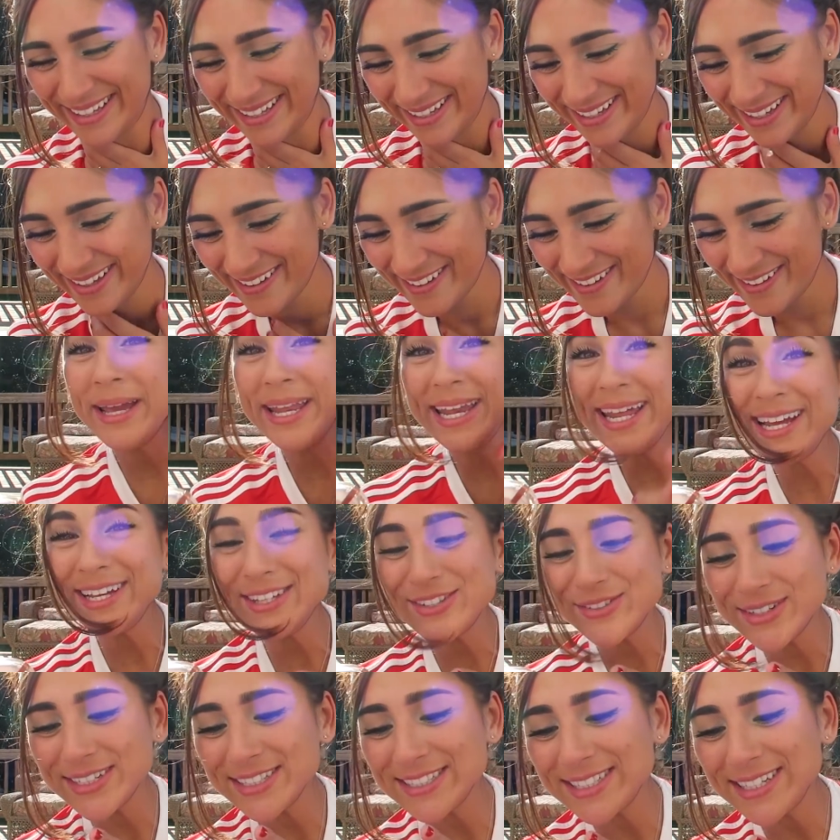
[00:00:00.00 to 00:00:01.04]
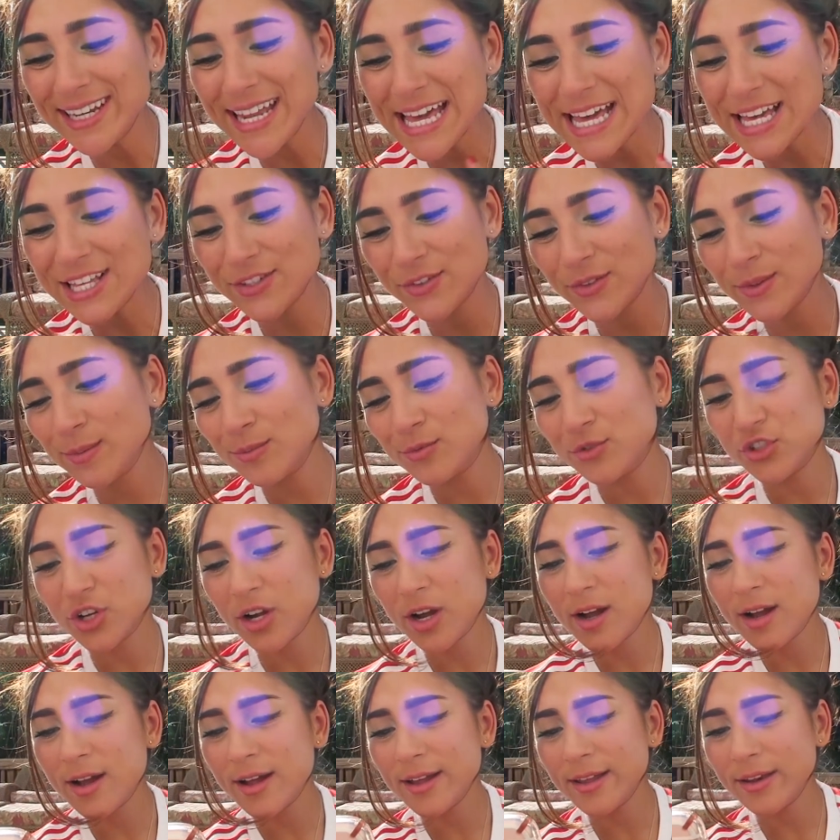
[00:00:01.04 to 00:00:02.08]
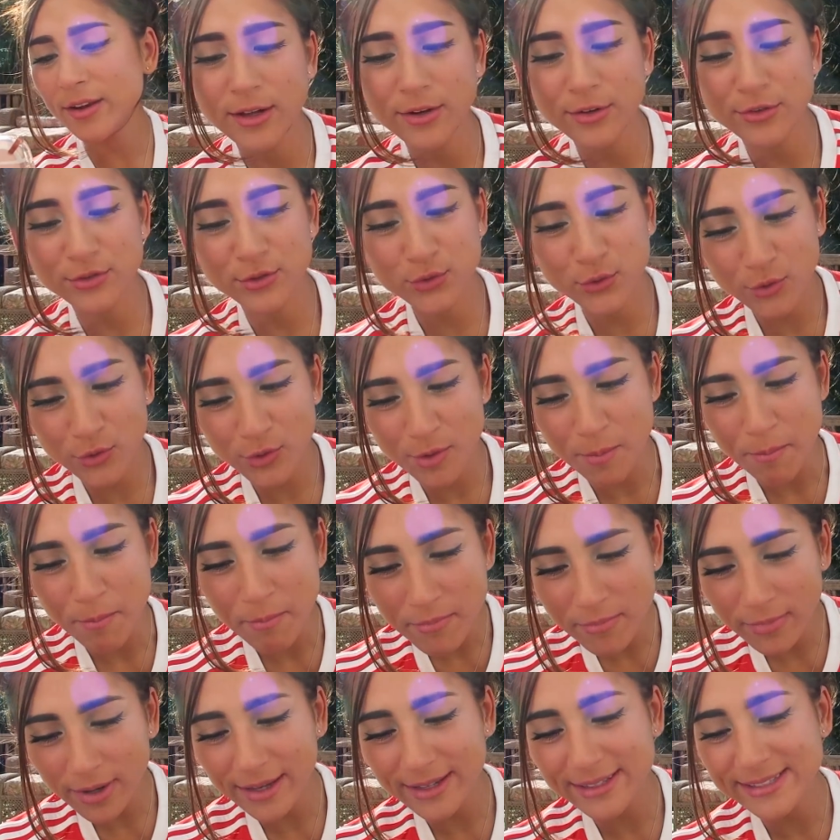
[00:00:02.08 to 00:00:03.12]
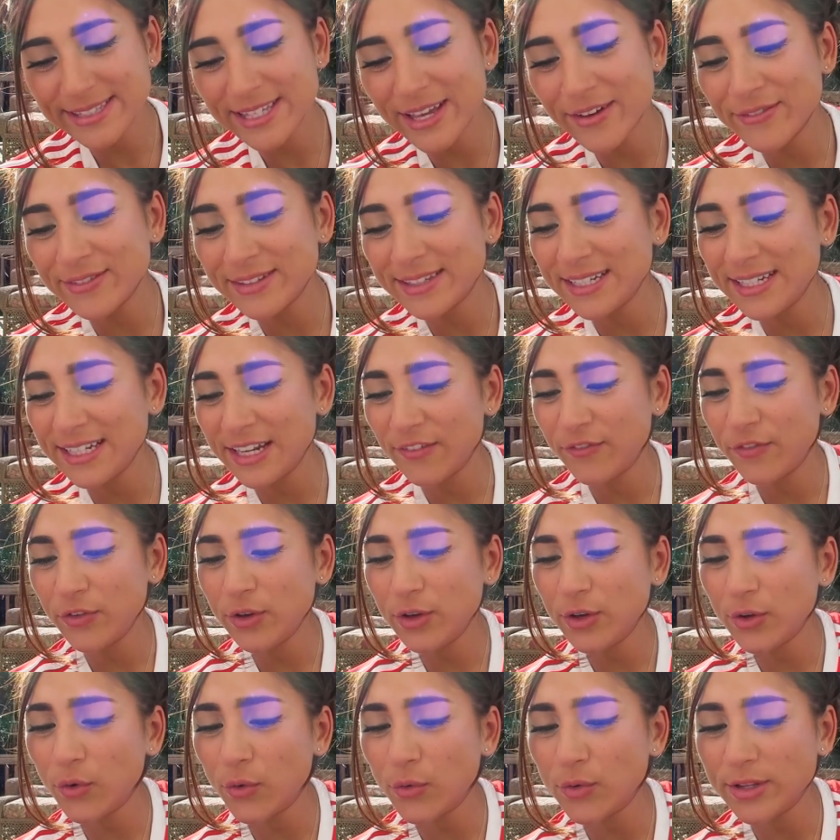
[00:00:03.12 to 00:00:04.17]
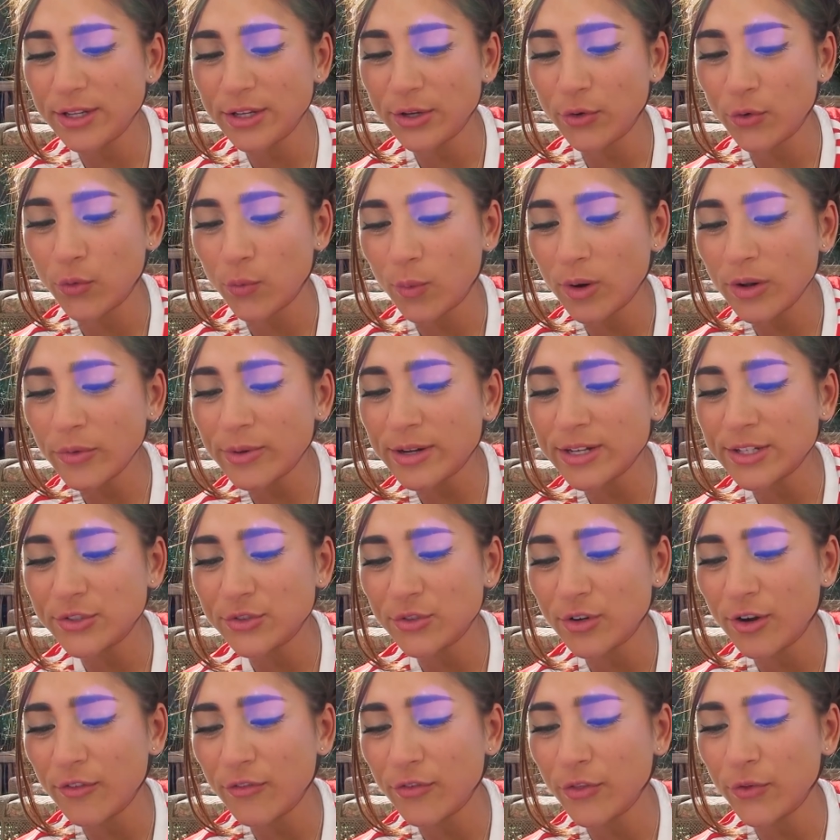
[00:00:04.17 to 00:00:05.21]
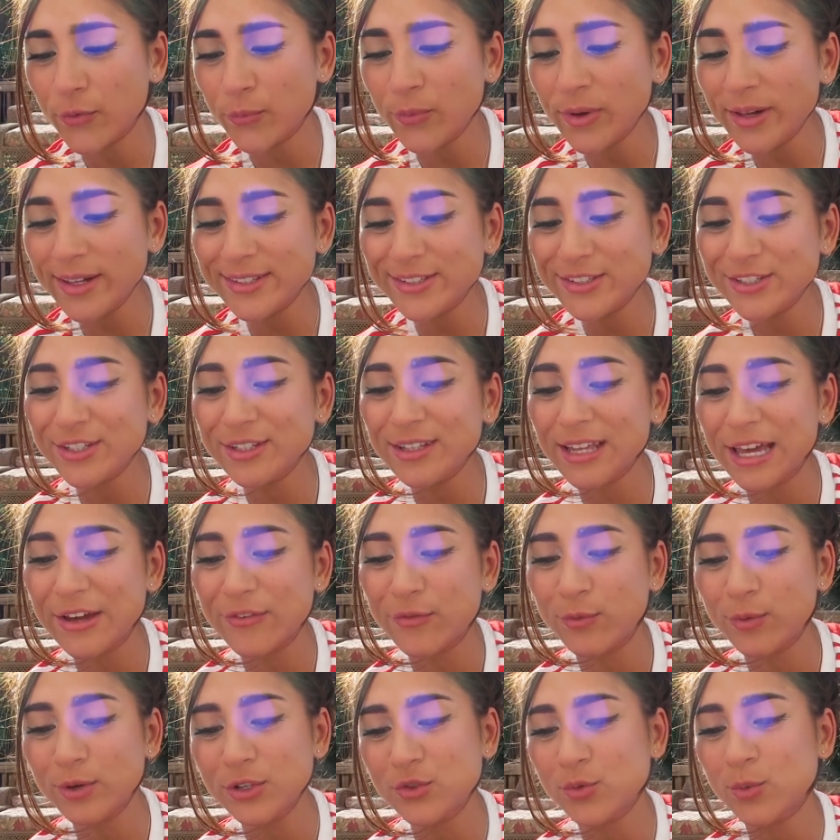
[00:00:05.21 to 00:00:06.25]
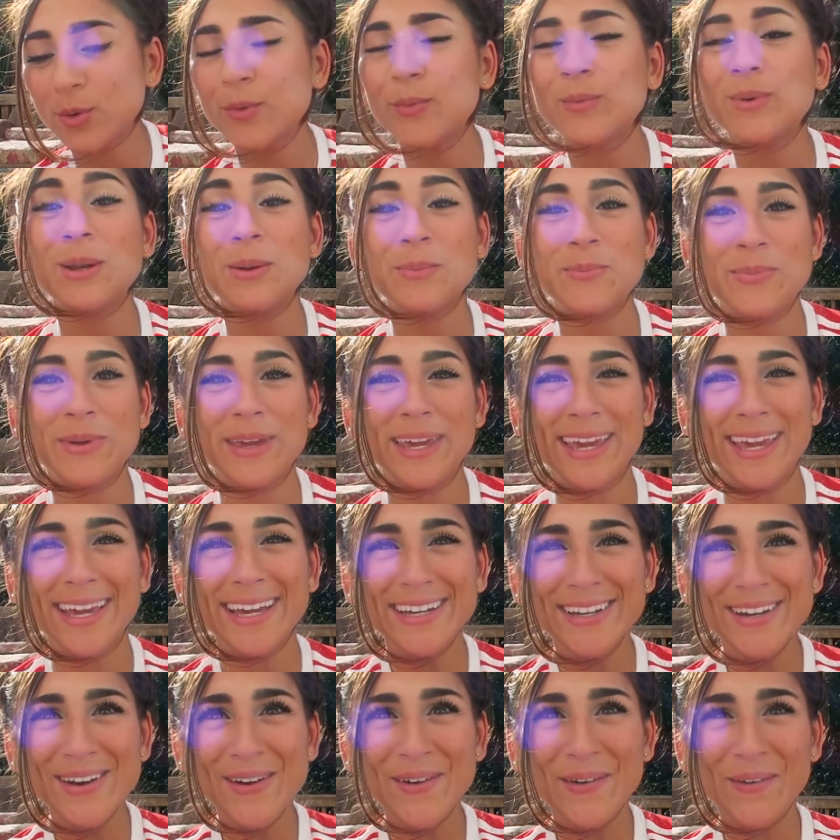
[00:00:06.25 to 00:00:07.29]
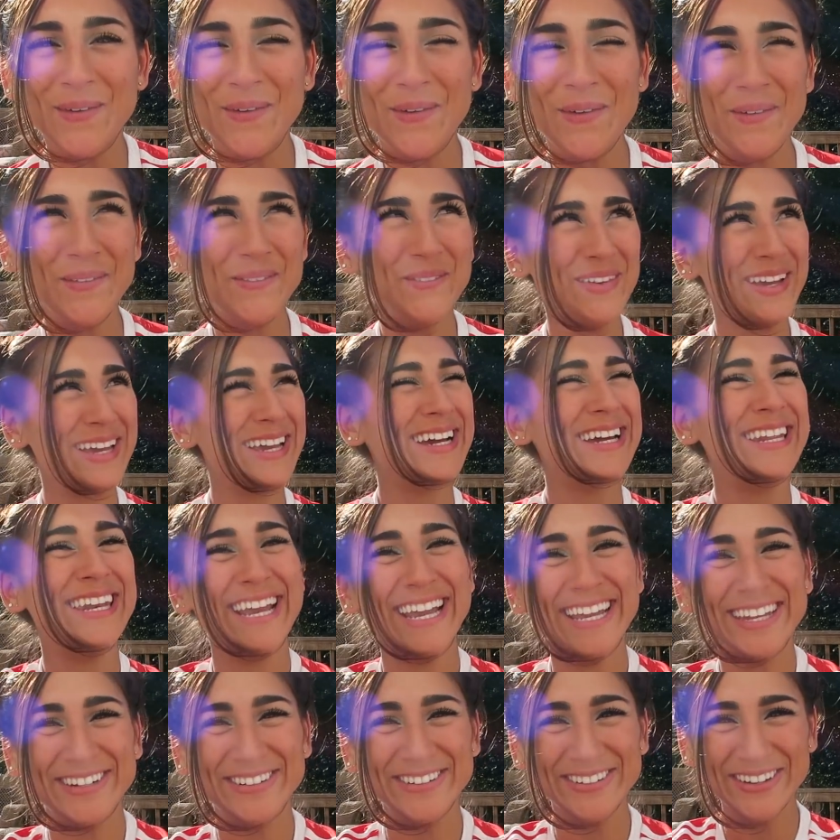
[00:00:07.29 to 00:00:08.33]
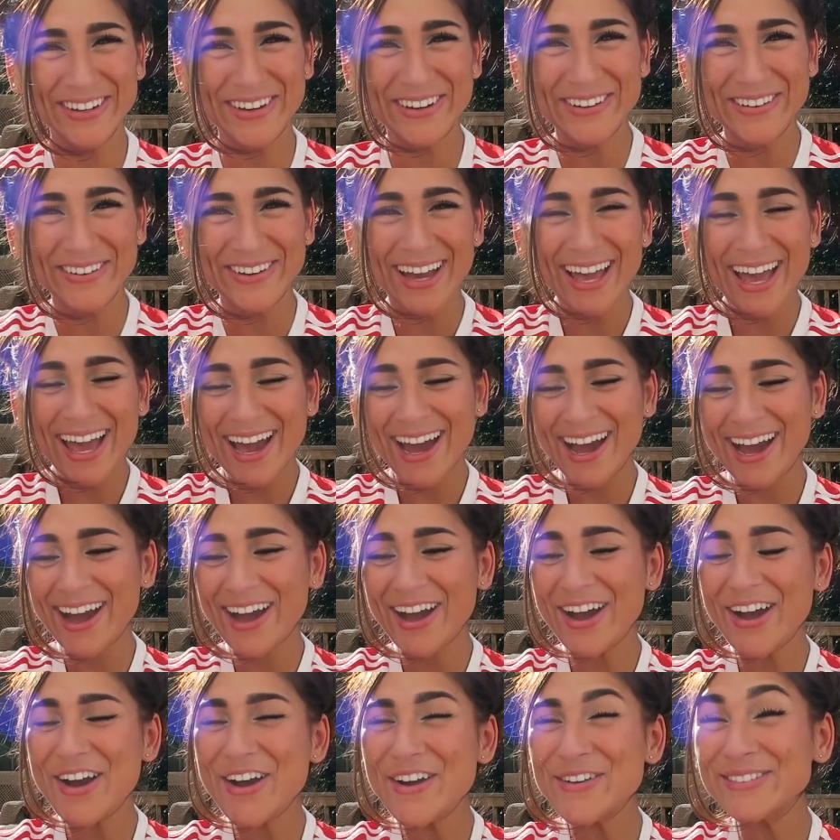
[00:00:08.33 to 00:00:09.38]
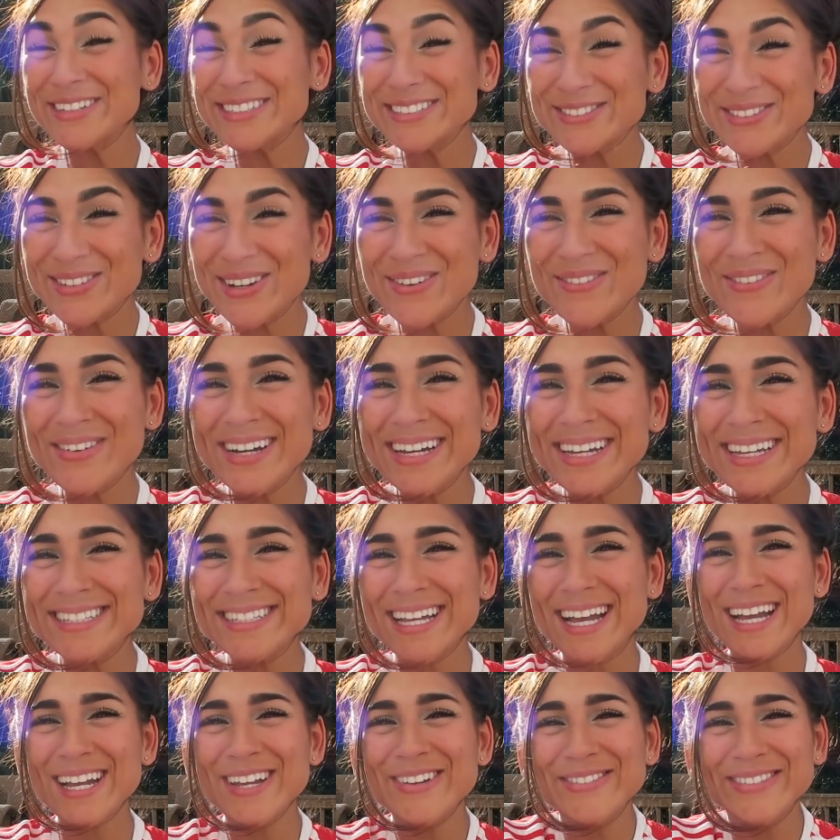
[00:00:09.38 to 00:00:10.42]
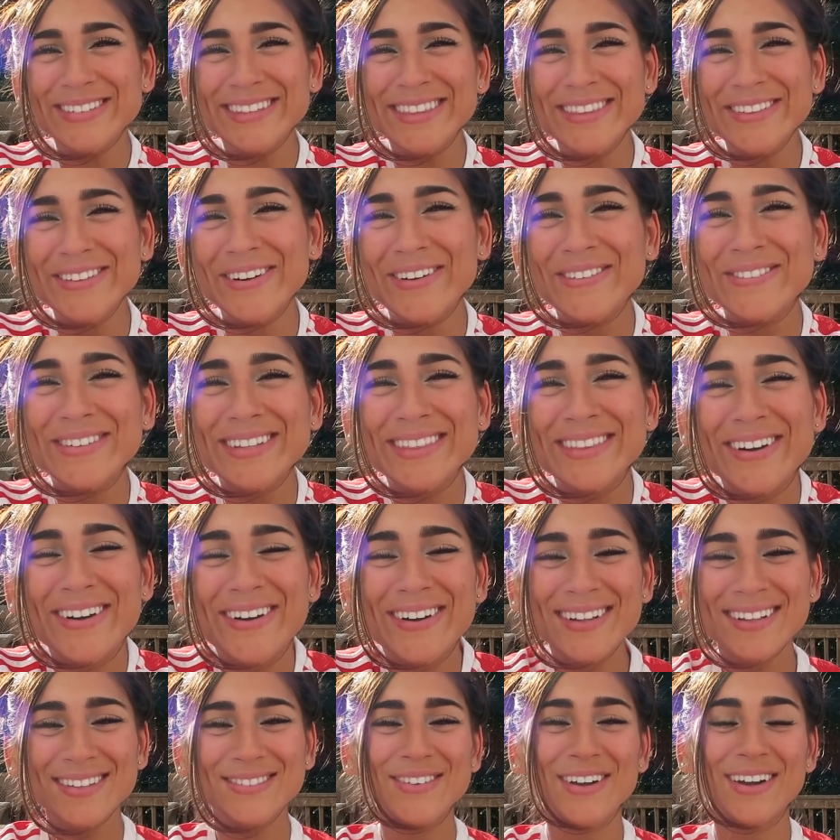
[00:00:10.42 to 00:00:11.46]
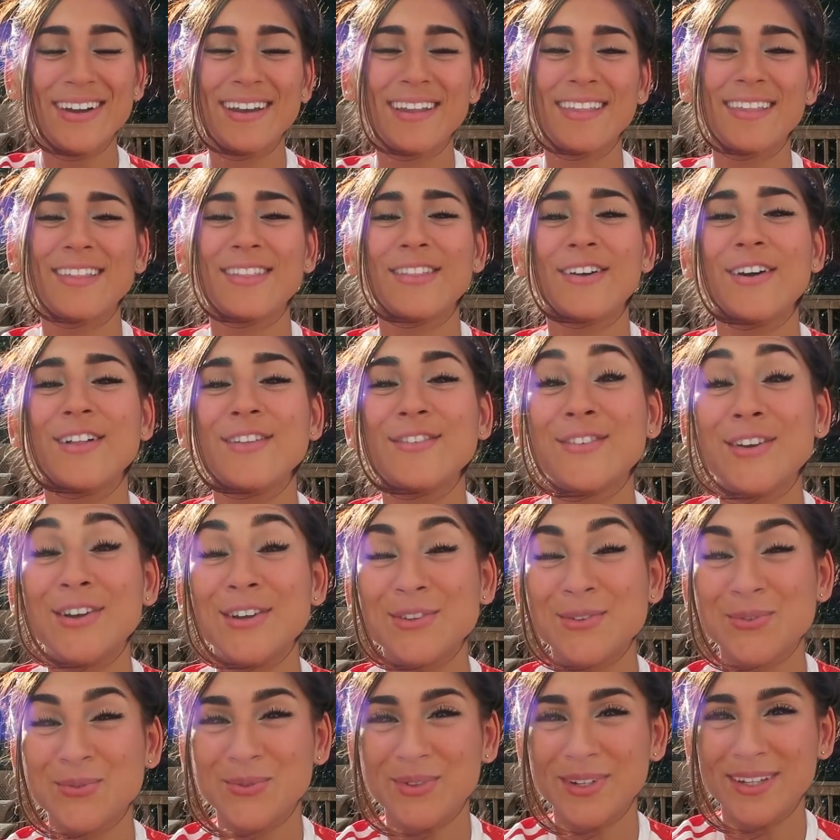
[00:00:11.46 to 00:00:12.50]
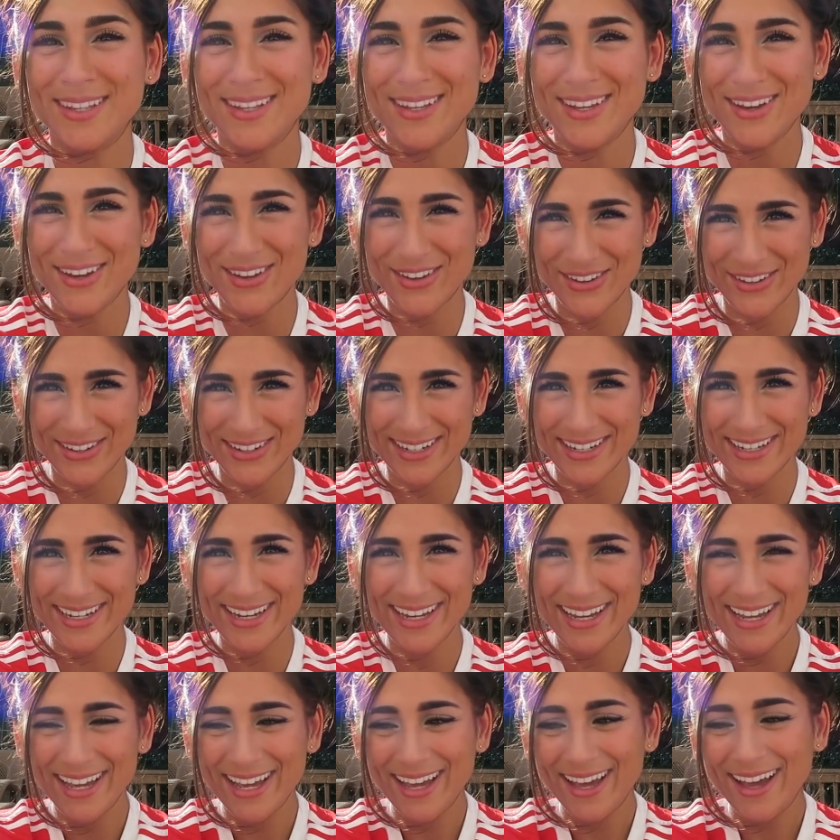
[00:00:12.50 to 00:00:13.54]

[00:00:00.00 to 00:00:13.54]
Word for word: My next question is from John underscore mutt17. If you could only go to one restaurant for the rest of your life, which one would it be? Oh man, I don't know. Uh, restaurant wise, I'm in love with the Olive Garden. I think the Olive Garden's really good.